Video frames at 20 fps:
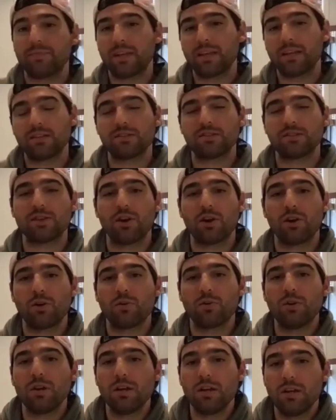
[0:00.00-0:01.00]
And
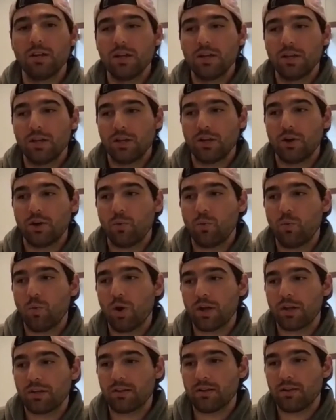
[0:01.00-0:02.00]
so, you know,